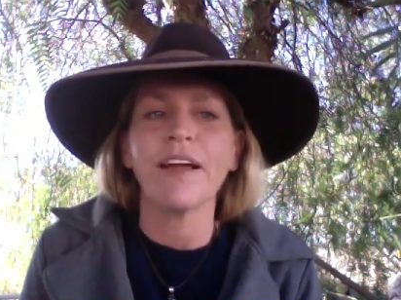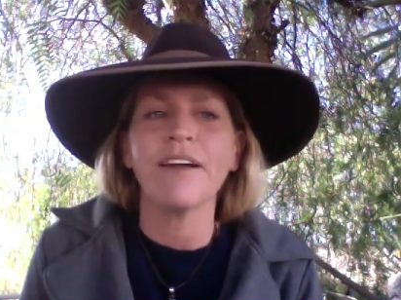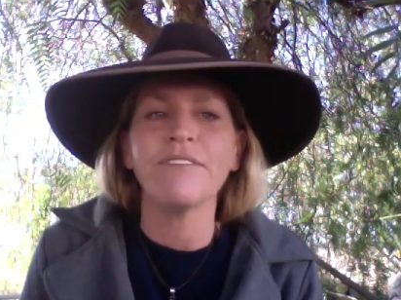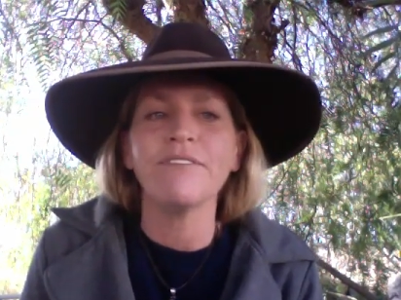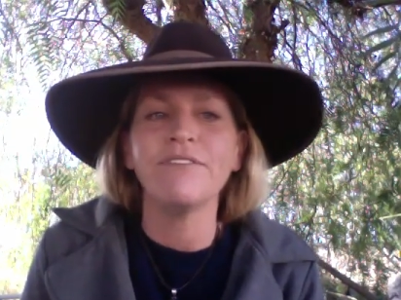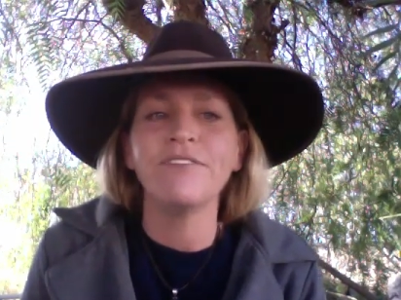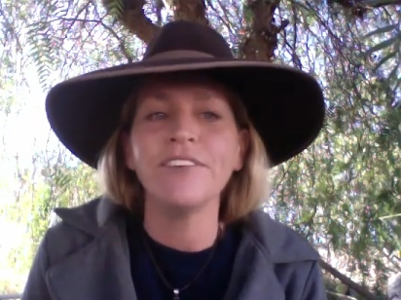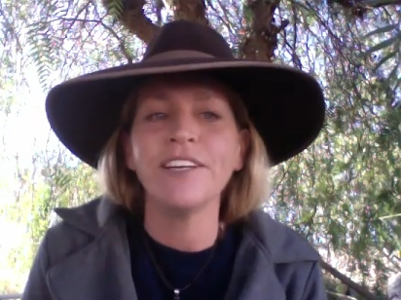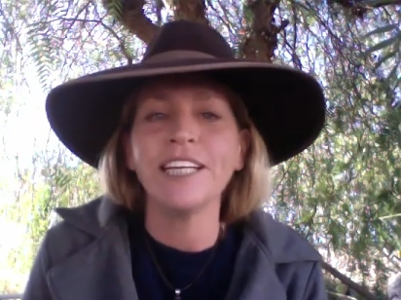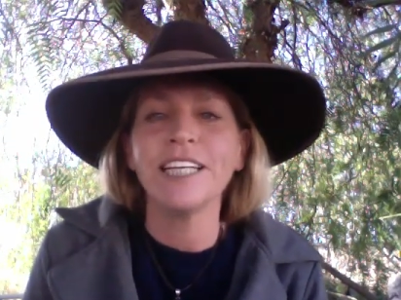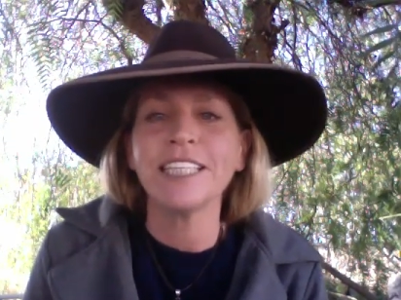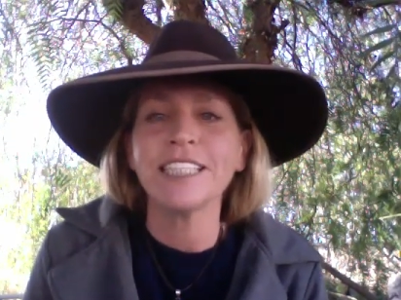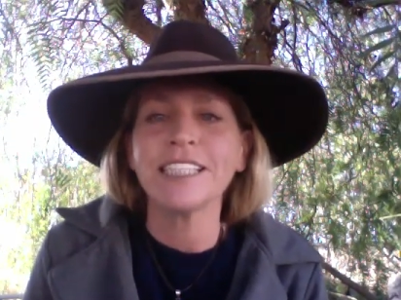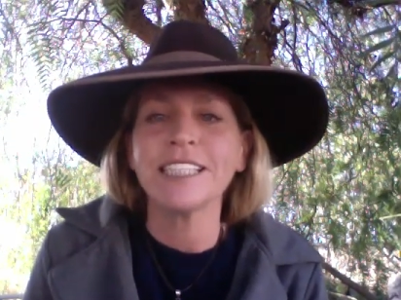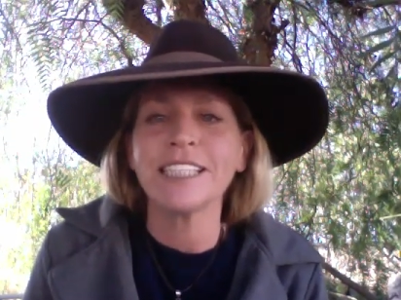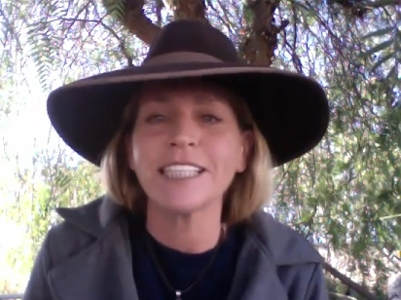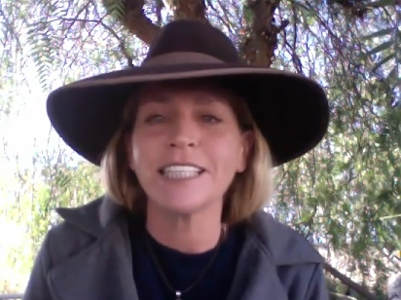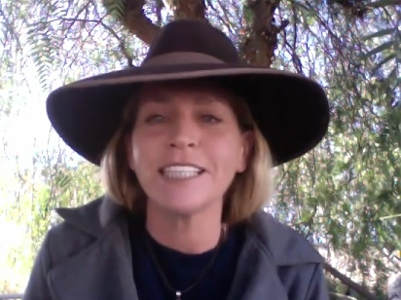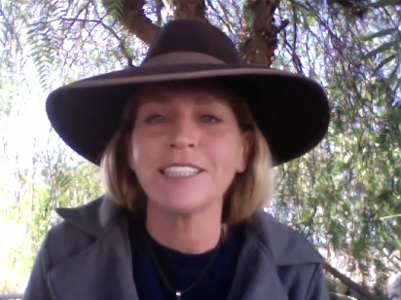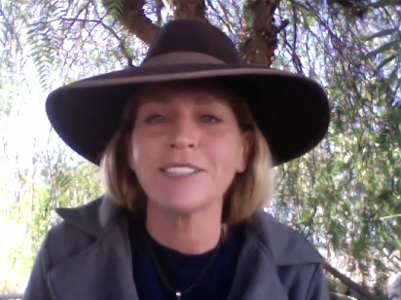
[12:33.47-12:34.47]

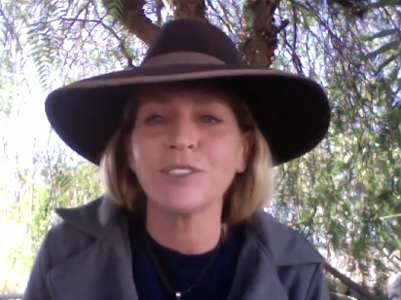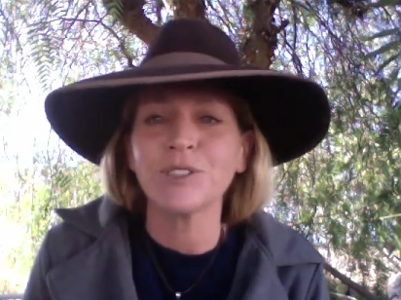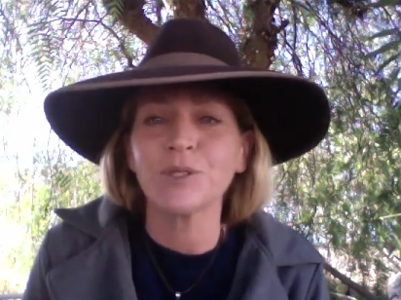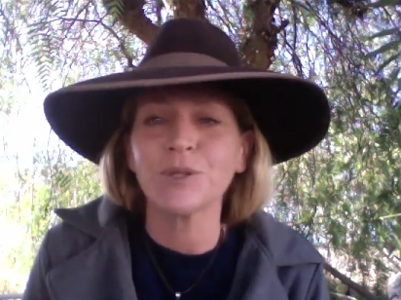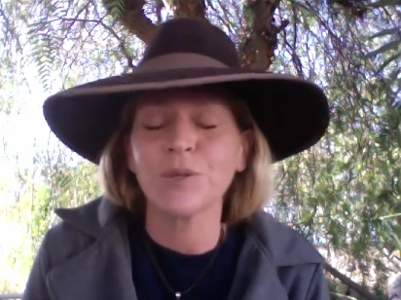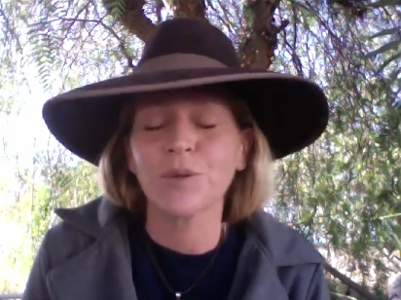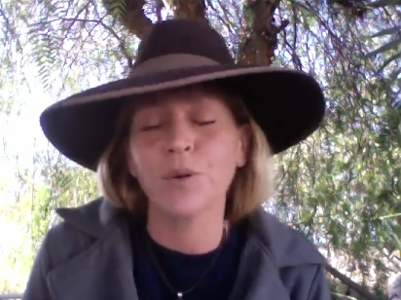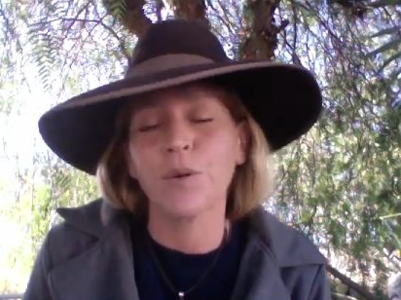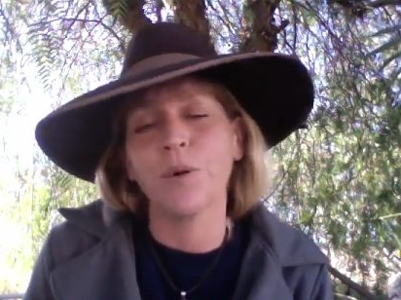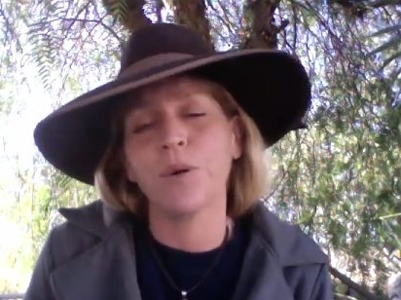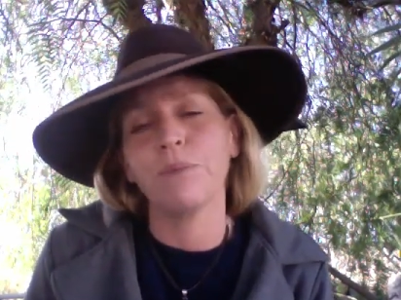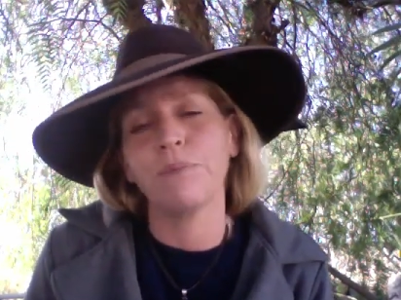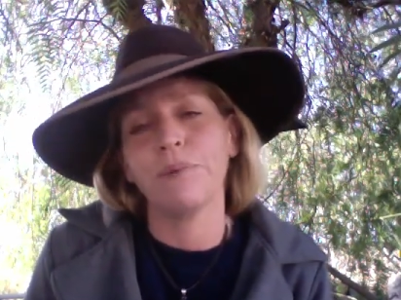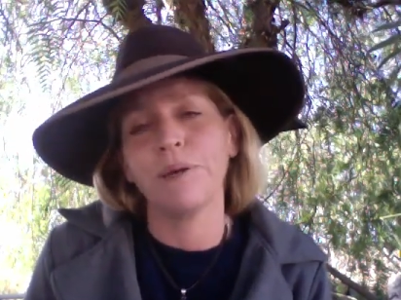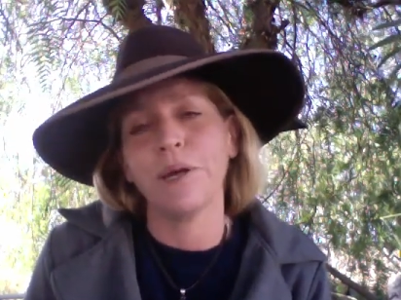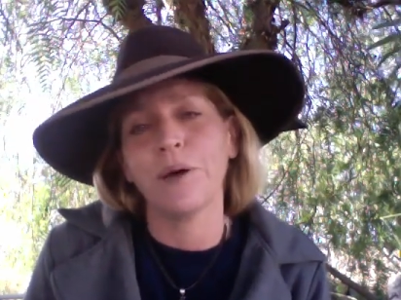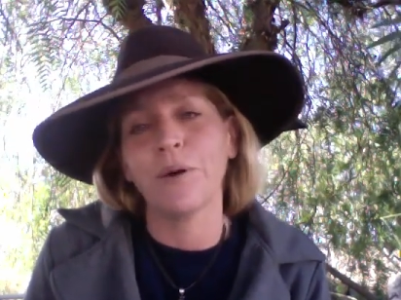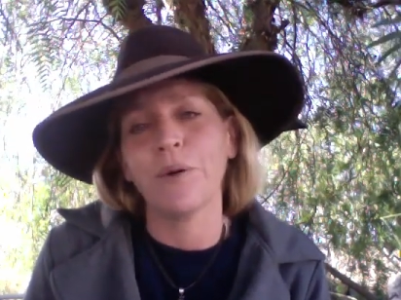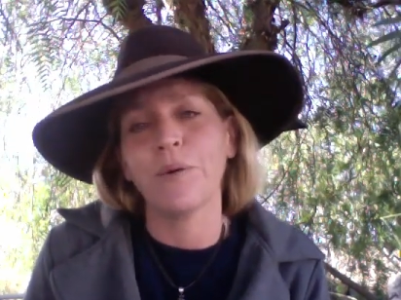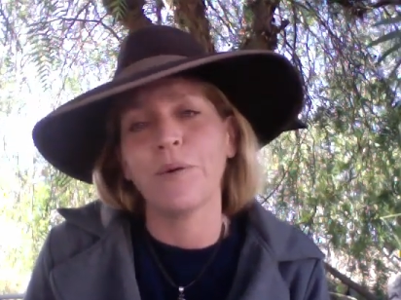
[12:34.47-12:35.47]
Venus in
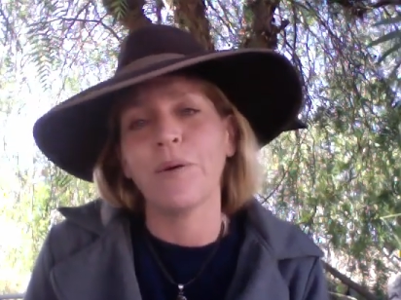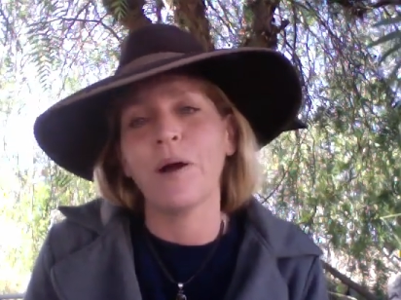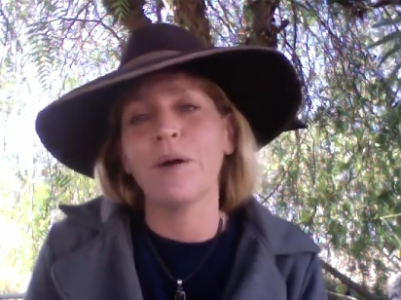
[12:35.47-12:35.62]
Scorpio.